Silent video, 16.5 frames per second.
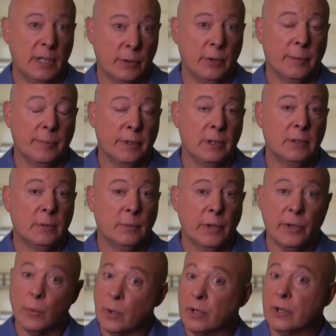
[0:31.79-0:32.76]
equipment
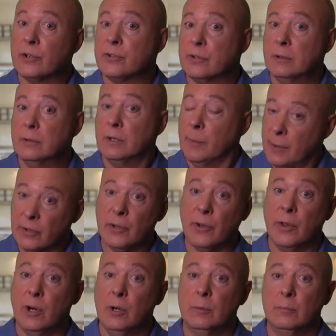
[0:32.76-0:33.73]
when the workers come out to
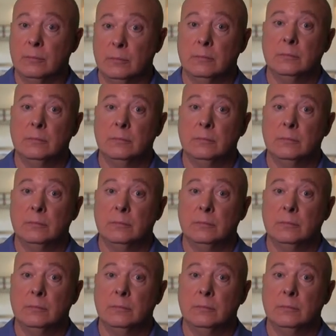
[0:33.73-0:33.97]
the home.